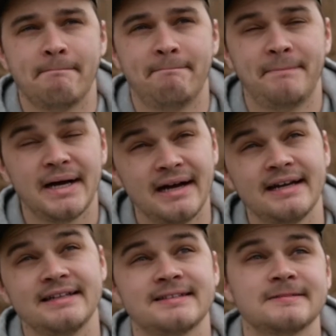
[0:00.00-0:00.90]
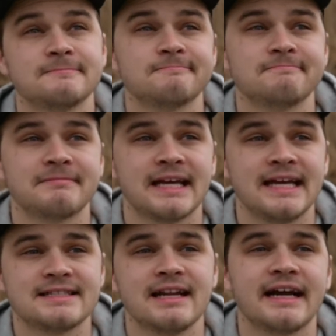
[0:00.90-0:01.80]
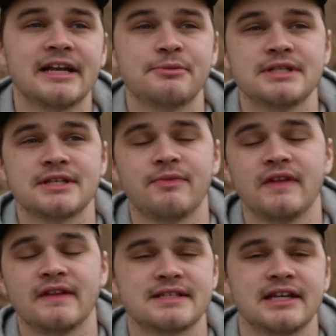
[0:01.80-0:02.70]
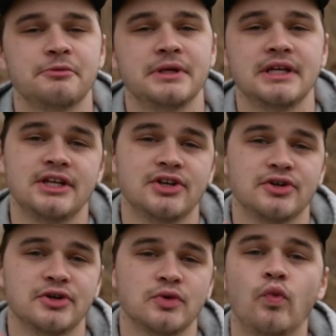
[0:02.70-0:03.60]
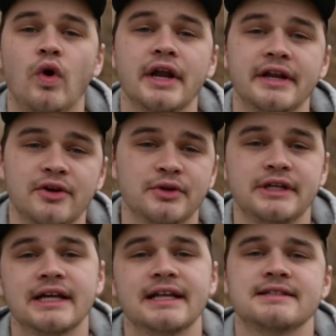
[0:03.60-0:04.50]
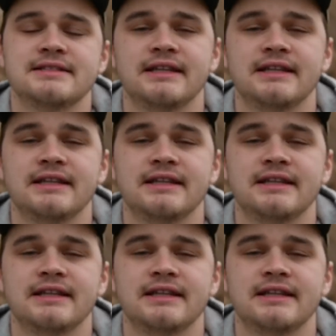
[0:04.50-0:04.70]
But it's not going to be something that's going to be your one and only lens.